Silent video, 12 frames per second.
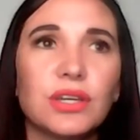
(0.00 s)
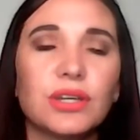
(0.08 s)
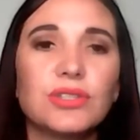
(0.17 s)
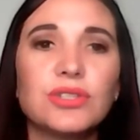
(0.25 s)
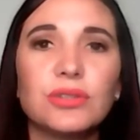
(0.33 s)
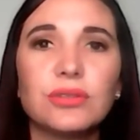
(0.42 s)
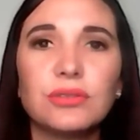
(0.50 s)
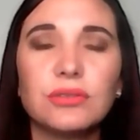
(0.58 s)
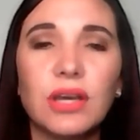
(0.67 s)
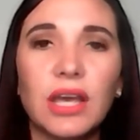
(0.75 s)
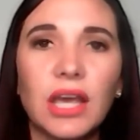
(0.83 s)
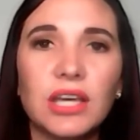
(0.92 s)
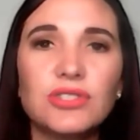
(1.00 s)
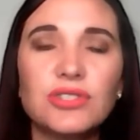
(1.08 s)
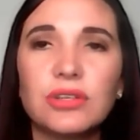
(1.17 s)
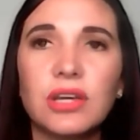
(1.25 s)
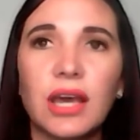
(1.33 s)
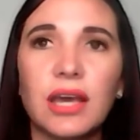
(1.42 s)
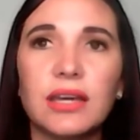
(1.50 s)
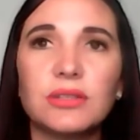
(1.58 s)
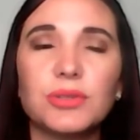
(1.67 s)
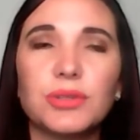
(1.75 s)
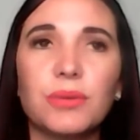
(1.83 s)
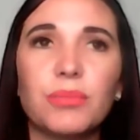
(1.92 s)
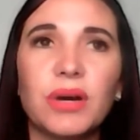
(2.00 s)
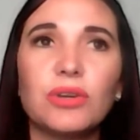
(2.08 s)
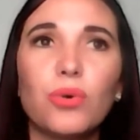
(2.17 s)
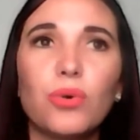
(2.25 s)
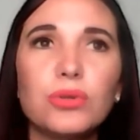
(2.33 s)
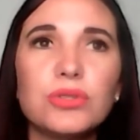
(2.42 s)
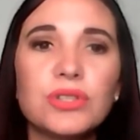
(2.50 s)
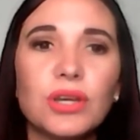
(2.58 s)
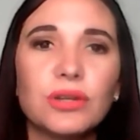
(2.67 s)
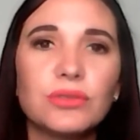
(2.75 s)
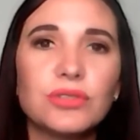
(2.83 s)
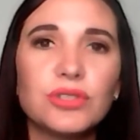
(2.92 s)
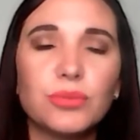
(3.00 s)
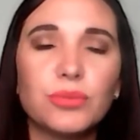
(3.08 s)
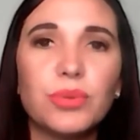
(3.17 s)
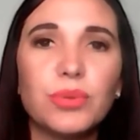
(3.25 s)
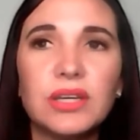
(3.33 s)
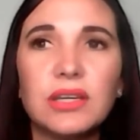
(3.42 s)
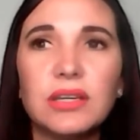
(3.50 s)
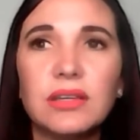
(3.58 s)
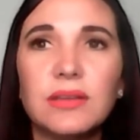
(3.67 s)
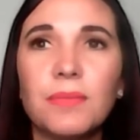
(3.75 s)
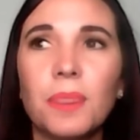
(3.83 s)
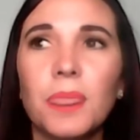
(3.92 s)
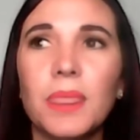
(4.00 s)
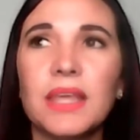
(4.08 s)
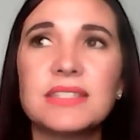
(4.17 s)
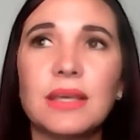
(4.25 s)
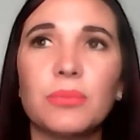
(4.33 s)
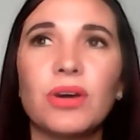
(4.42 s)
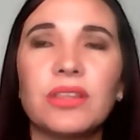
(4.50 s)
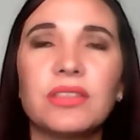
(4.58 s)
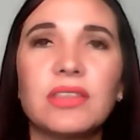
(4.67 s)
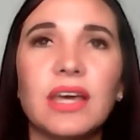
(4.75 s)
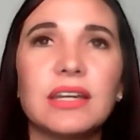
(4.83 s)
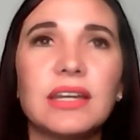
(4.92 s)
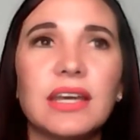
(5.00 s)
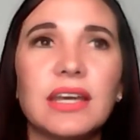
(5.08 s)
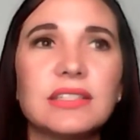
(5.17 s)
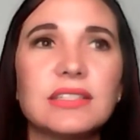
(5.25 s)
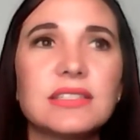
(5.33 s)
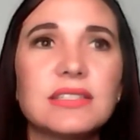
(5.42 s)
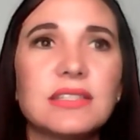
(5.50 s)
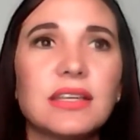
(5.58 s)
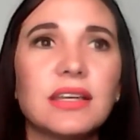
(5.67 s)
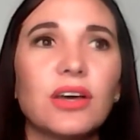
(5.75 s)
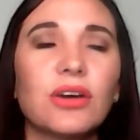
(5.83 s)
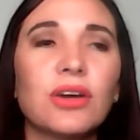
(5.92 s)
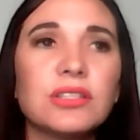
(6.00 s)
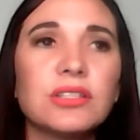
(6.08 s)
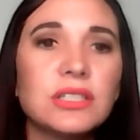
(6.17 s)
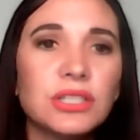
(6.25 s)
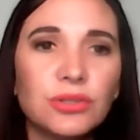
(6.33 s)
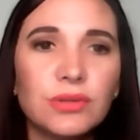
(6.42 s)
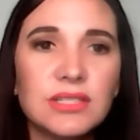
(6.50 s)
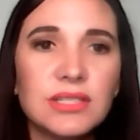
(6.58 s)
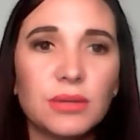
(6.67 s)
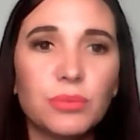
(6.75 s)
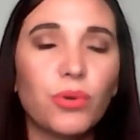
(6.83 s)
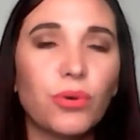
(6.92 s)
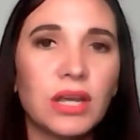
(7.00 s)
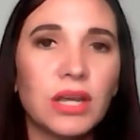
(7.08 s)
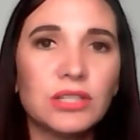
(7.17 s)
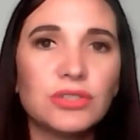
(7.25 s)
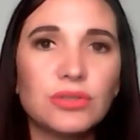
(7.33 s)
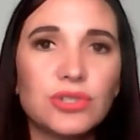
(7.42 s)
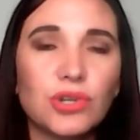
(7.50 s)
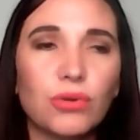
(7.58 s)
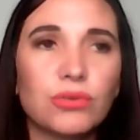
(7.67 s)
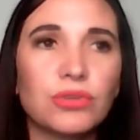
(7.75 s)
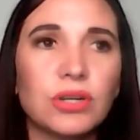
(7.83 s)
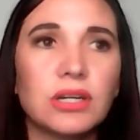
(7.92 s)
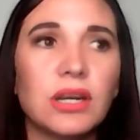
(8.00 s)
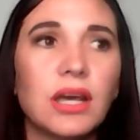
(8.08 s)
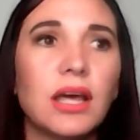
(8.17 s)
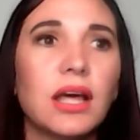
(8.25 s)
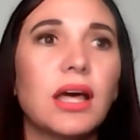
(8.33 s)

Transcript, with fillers: to educate, but also to be someone that is continuously pouring into children